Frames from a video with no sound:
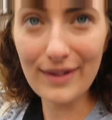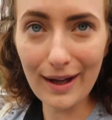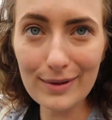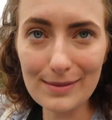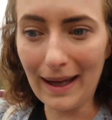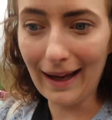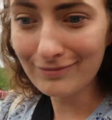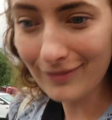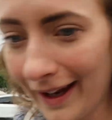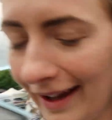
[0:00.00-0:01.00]
it was me.
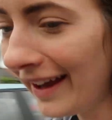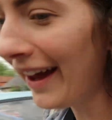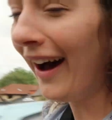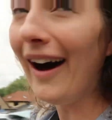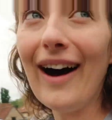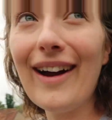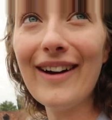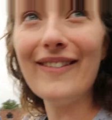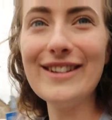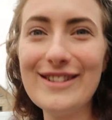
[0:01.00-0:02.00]

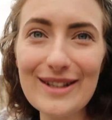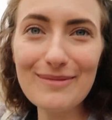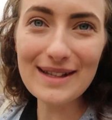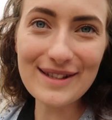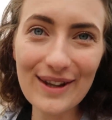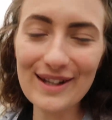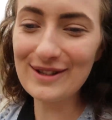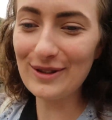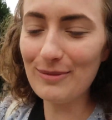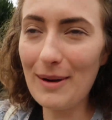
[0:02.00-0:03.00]
I was too busy at this
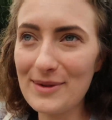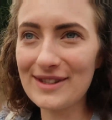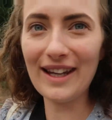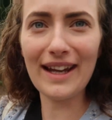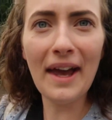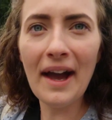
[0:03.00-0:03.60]
stall. Mum was like,